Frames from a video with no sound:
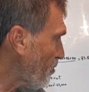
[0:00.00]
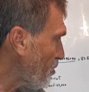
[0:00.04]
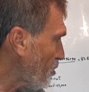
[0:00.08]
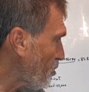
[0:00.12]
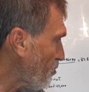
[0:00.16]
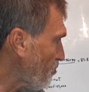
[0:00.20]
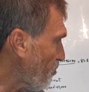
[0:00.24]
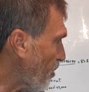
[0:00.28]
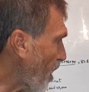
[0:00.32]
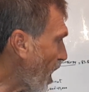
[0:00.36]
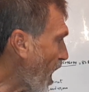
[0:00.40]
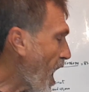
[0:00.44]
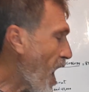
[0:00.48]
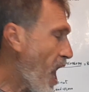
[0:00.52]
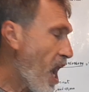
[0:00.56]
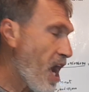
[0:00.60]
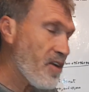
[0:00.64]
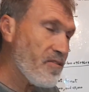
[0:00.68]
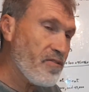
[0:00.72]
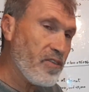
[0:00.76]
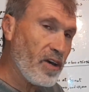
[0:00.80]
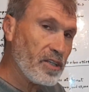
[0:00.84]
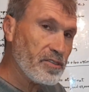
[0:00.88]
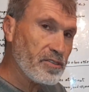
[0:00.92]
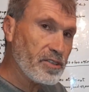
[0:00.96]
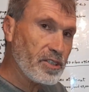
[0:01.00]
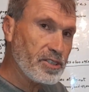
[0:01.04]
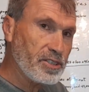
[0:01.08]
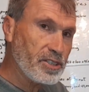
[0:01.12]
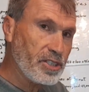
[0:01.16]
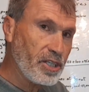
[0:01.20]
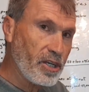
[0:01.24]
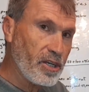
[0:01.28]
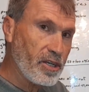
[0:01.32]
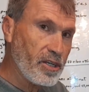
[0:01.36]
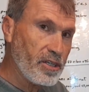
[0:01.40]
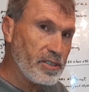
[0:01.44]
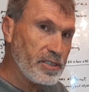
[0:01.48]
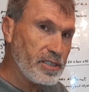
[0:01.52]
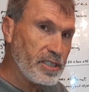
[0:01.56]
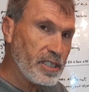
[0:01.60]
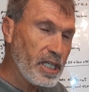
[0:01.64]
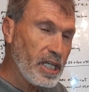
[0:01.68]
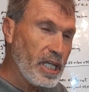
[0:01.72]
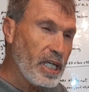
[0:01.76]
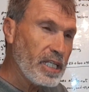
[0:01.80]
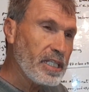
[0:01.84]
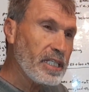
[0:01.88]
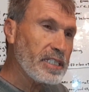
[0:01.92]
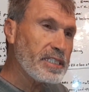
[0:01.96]
500 shares,
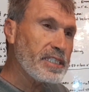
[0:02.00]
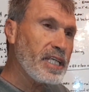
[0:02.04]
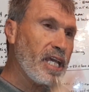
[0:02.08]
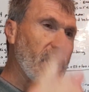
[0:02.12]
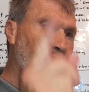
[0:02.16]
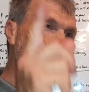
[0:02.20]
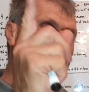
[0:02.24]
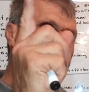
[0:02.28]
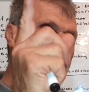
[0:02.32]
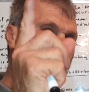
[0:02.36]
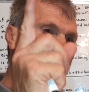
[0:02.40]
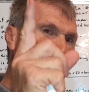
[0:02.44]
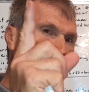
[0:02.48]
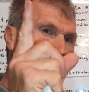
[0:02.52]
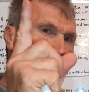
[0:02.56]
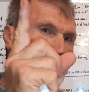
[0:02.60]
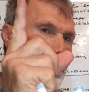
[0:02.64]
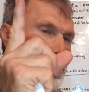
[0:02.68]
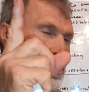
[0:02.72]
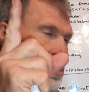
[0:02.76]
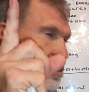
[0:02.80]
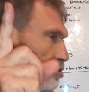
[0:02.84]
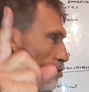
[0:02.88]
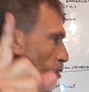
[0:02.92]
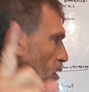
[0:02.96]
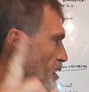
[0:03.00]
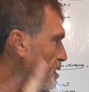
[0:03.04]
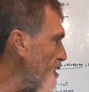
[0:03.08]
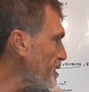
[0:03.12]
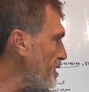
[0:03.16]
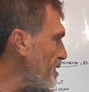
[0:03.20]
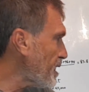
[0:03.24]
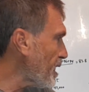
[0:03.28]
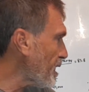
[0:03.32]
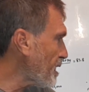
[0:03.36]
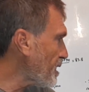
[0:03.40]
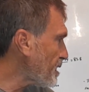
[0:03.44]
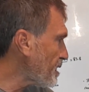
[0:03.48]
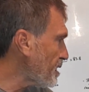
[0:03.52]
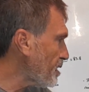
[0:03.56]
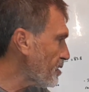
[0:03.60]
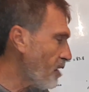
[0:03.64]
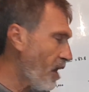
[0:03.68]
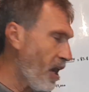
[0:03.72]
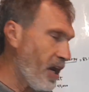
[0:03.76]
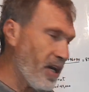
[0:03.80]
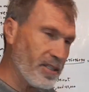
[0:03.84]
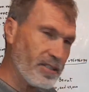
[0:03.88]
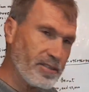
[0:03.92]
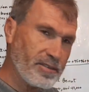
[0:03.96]
the same value, which is what?
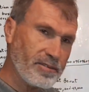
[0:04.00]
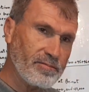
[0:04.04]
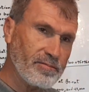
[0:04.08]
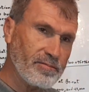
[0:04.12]
$60.